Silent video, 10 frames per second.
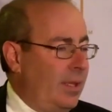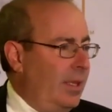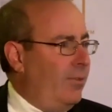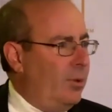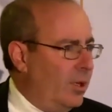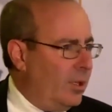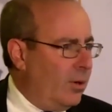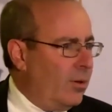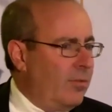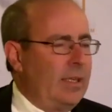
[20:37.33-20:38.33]
if you were to
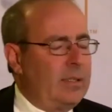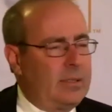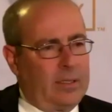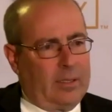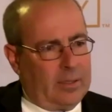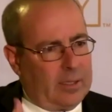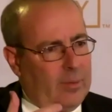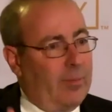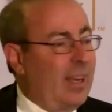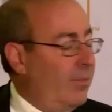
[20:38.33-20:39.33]
lower rates, that there's
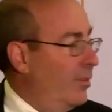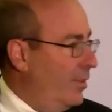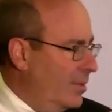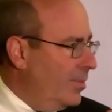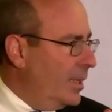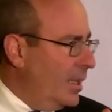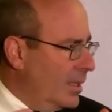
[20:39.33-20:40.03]
some amount of investment